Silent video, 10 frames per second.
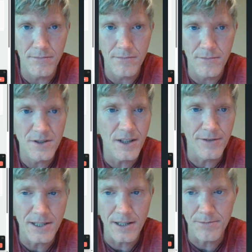once
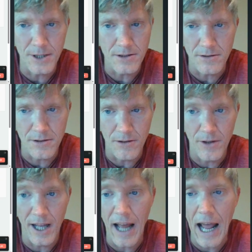every 6 months or so.
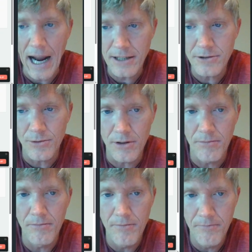An
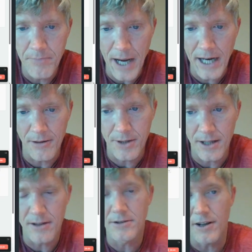actual backup.
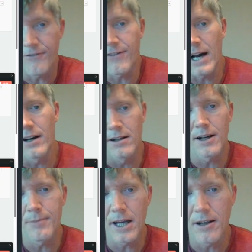Like there's a file
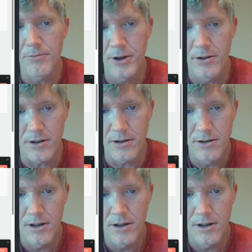on my computer.